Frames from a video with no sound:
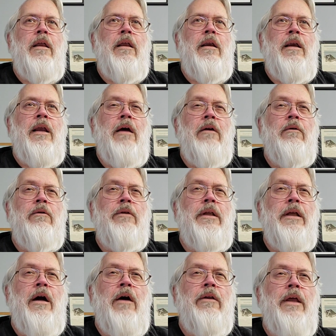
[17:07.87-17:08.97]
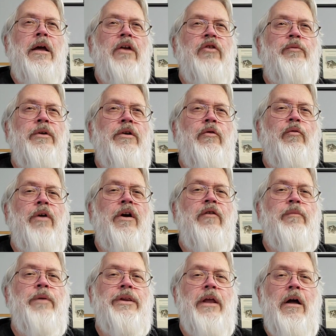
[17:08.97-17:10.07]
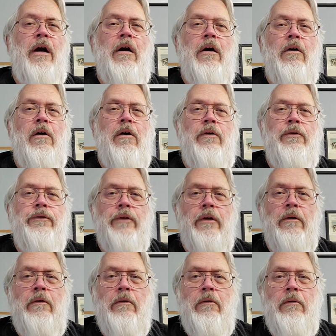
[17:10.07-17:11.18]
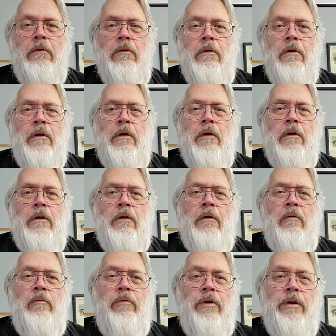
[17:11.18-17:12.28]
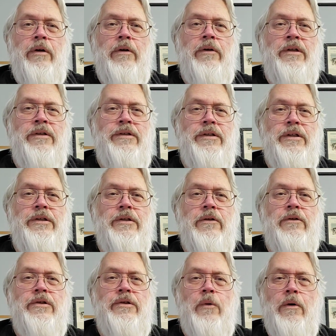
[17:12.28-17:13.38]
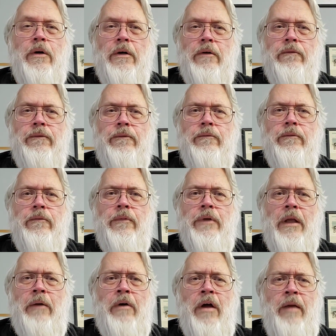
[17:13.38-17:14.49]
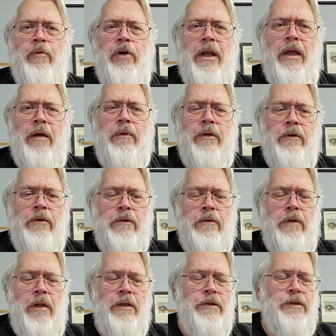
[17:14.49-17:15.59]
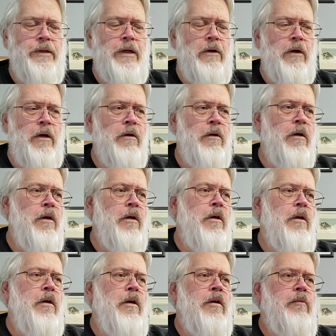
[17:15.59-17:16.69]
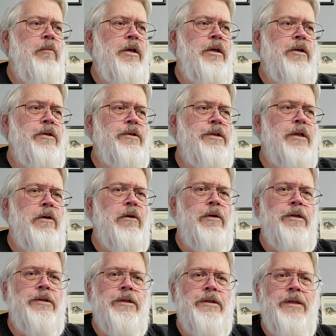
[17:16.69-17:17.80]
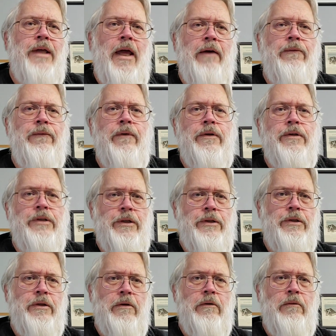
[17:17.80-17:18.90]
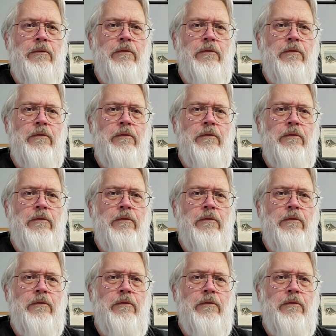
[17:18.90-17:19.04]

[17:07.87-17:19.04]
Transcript: not only are they husband and wife, but they are also brother and sister, sort of, Abraham and Sarah, because Sarah is his half-sister.